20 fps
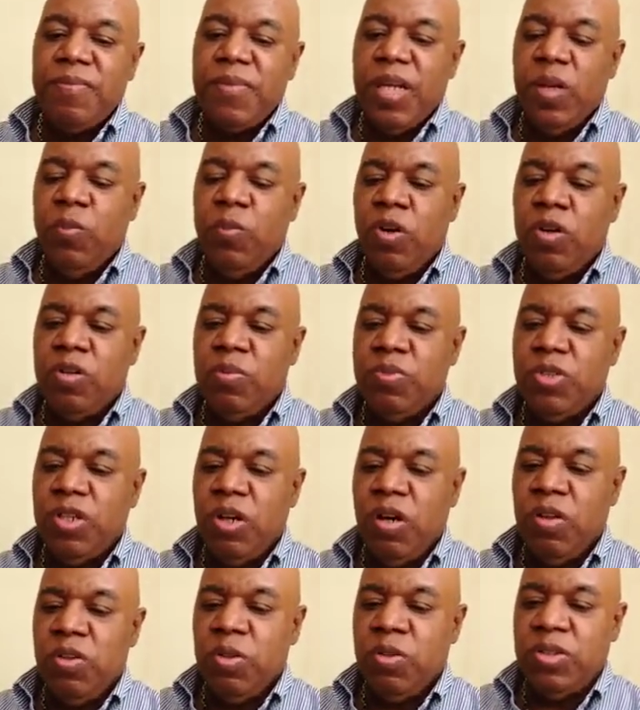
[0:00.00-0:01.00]
And welcome to
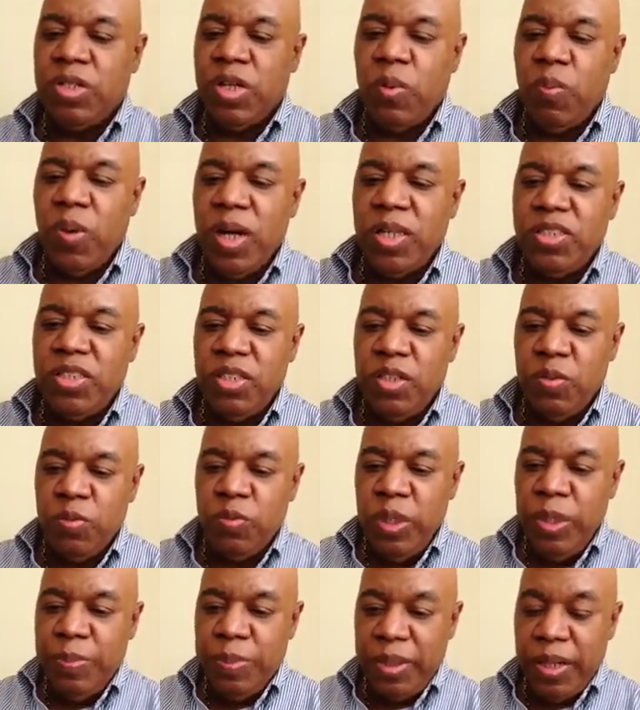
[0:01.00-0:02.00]
all those that are watching the
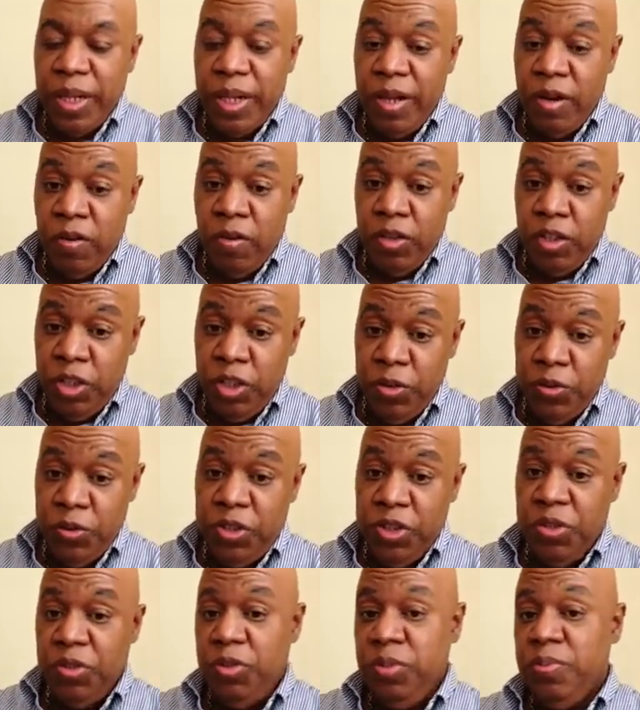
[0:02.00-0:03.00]
replay on
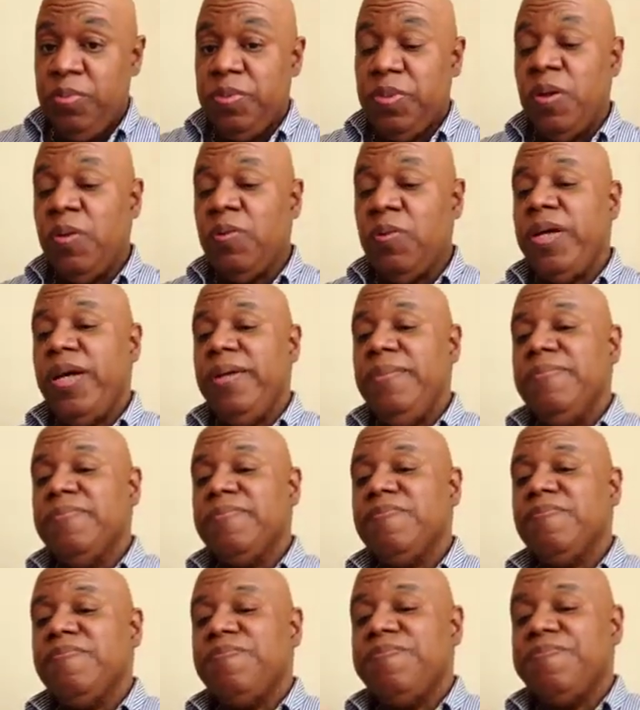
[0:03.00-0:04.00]
YouTube. Okay,
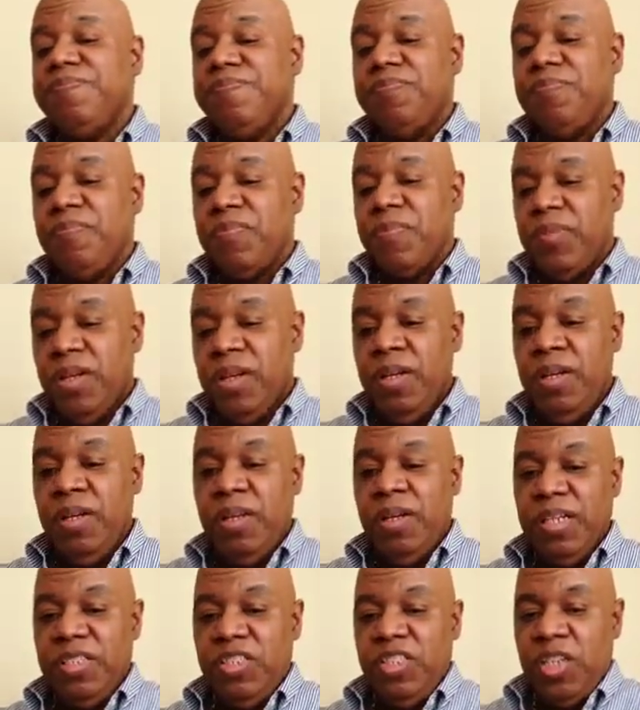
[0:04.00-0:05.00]

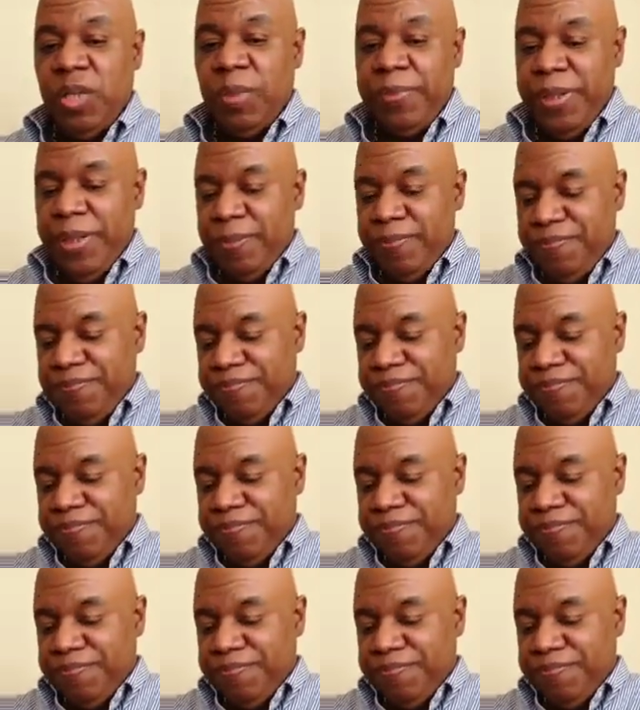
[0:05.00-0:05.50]
let's jump in.